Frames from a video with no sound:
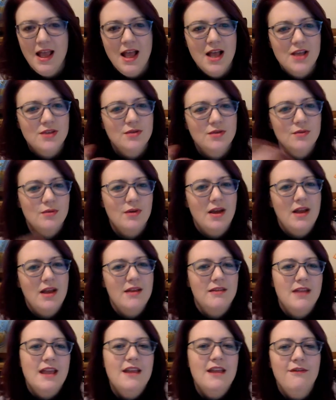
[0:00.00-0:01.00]
So
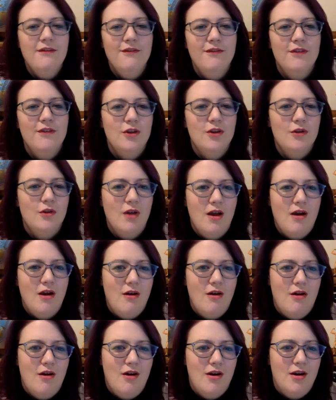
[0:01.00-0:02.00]
if you
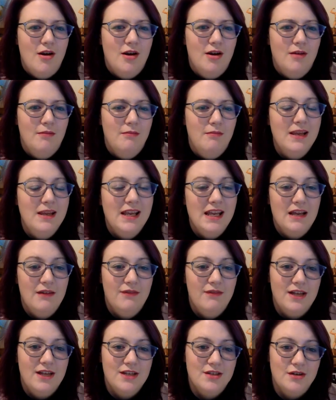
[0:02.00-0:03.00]
are making a
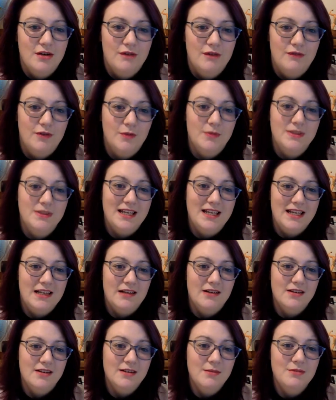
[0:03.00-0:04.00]
flashcard for a particular
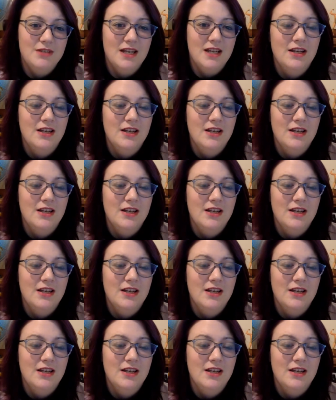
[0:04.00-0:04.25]
subject,